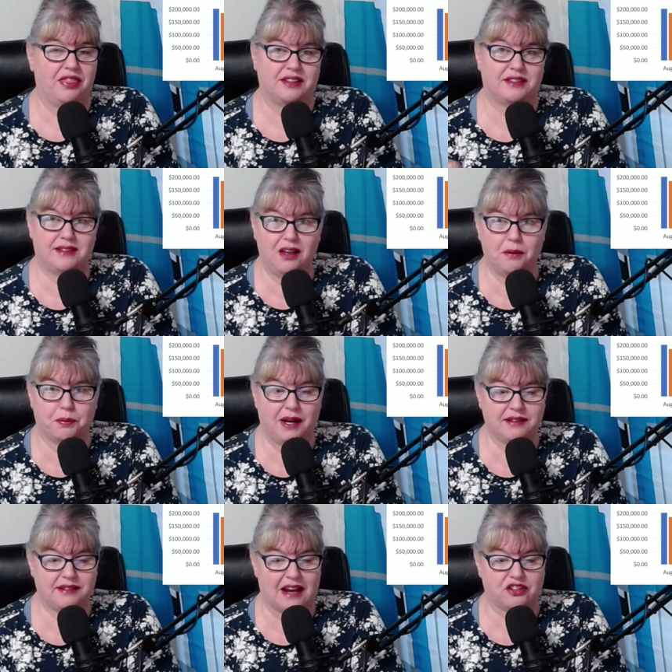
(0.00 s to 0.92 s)
the sale
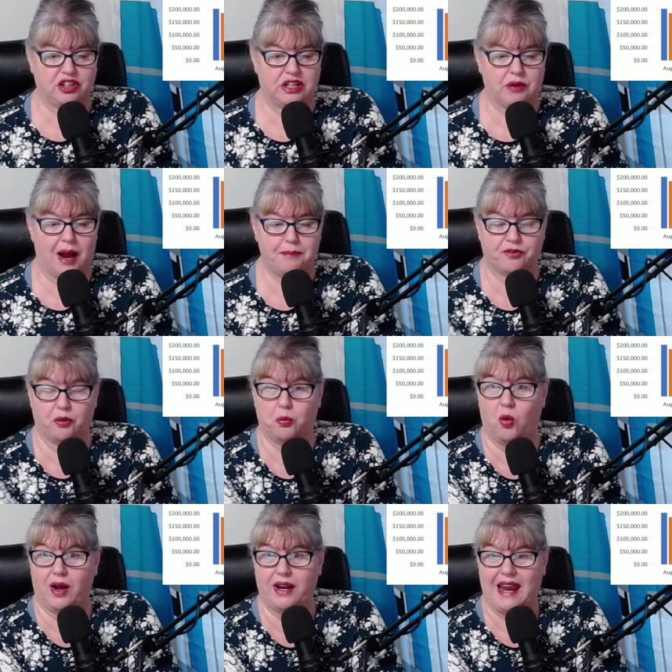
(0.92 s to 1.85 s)
price actually dropped
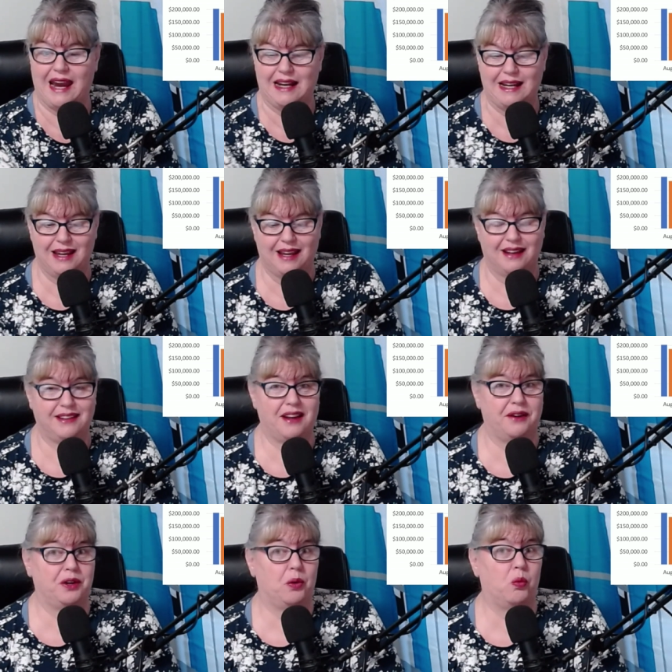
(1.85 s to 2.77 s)
from 180
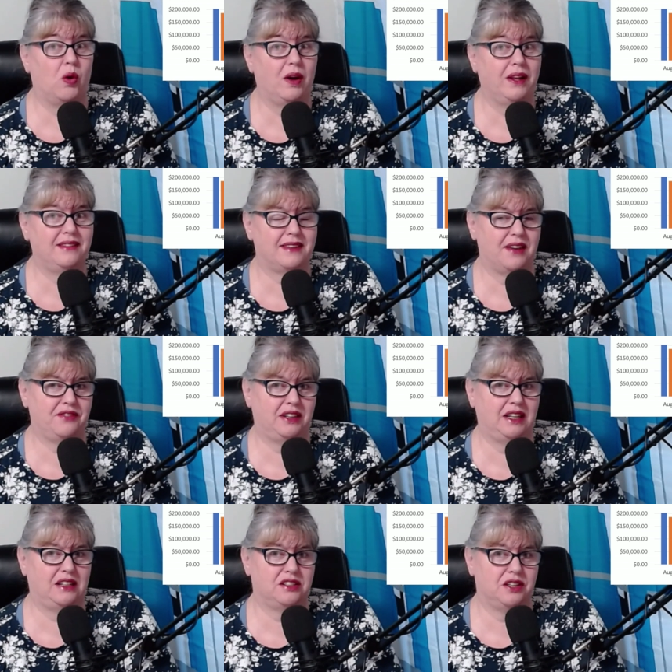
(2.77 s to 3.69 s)
down to
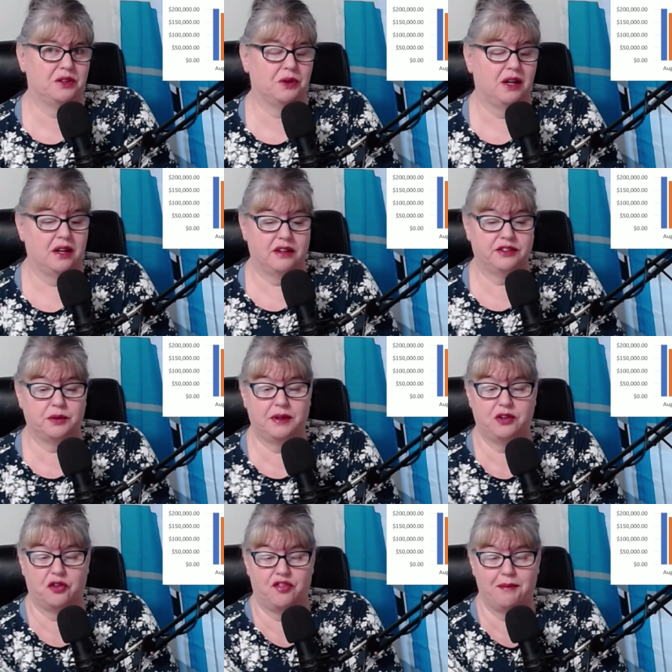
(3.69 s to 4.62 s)
172. So
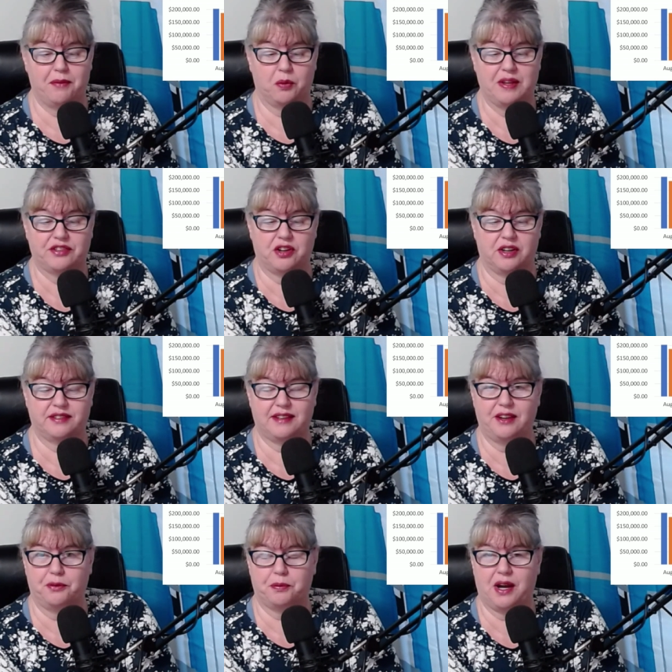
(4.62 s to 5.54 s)
in November, we saw a
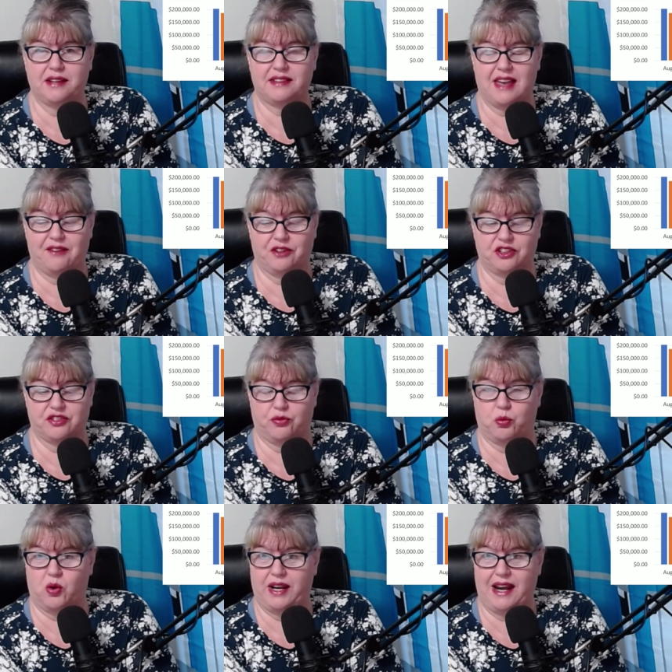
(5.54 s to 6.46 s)
sale price average of
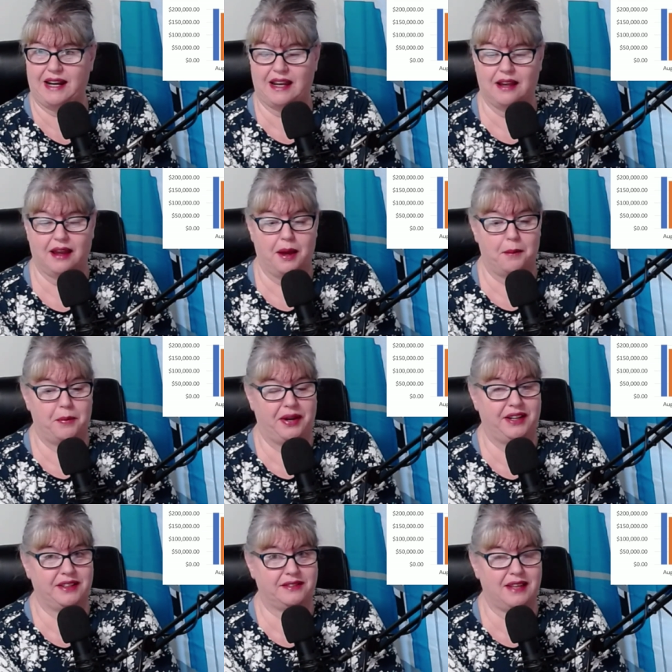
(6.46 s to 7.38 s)
180, but
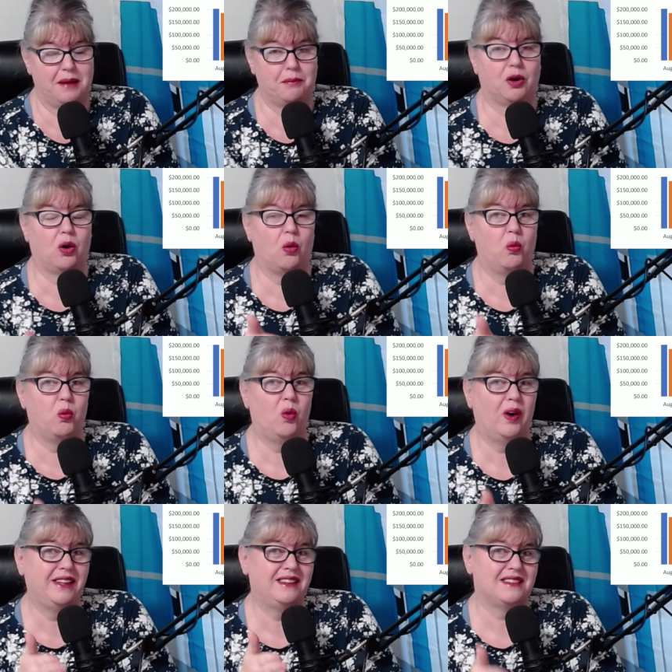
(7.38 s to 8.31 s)
in December,
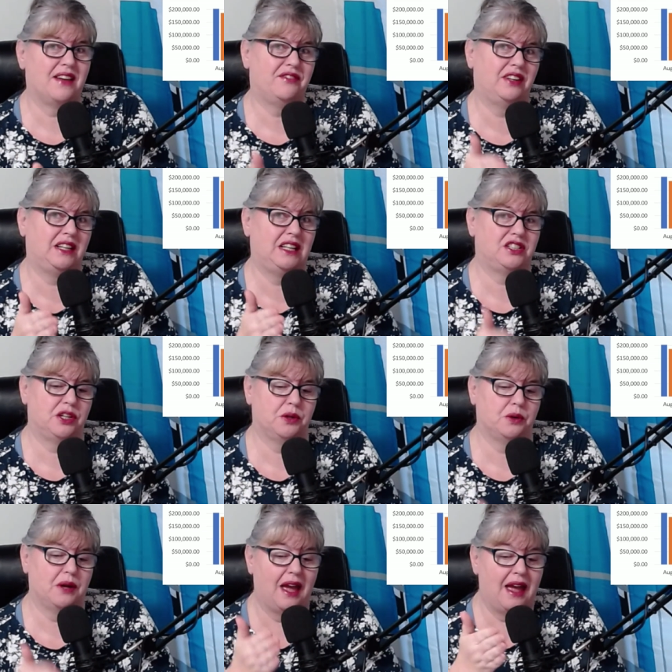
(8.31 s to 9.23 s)

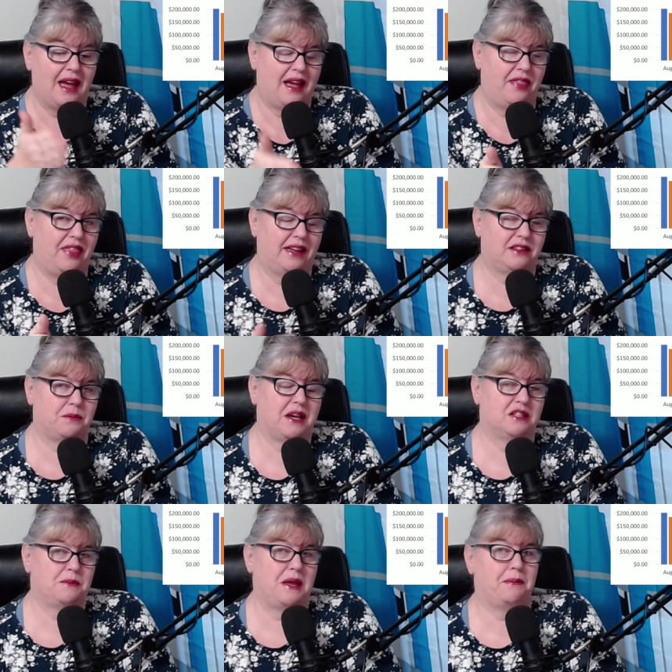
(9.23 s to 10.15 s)
172. And that's
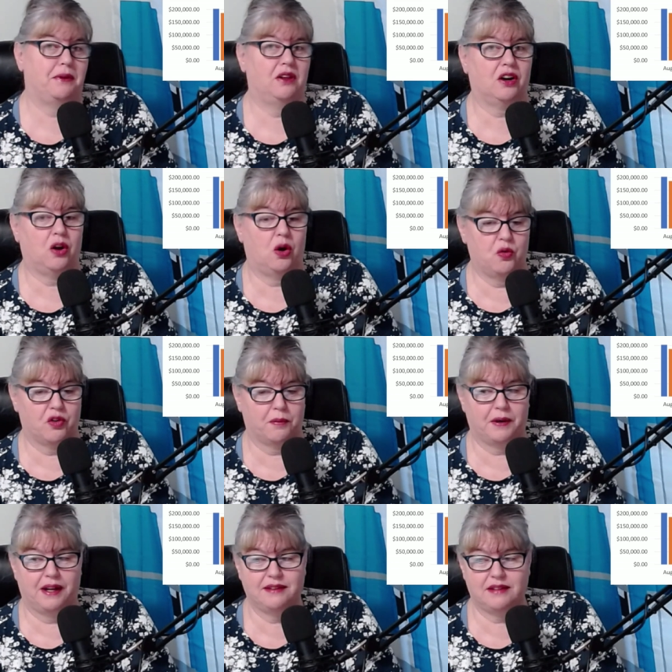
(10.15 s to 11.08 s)
because people are
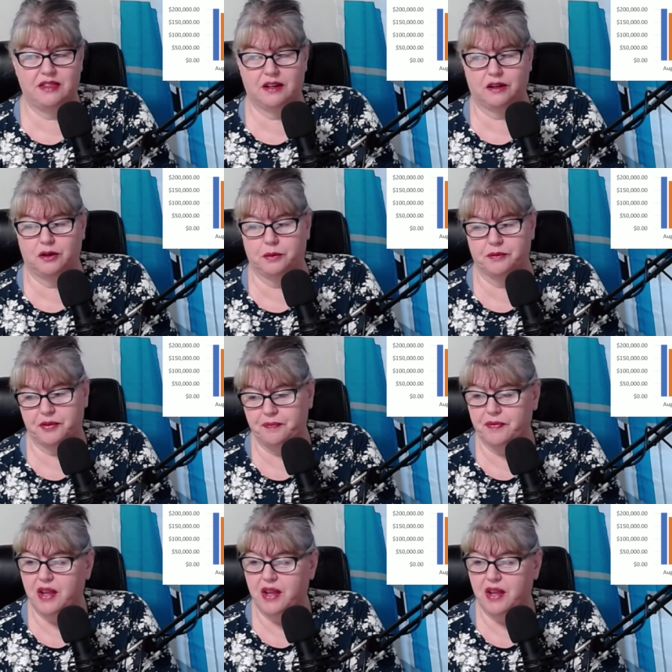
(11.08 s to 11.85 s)
overpricing their homes.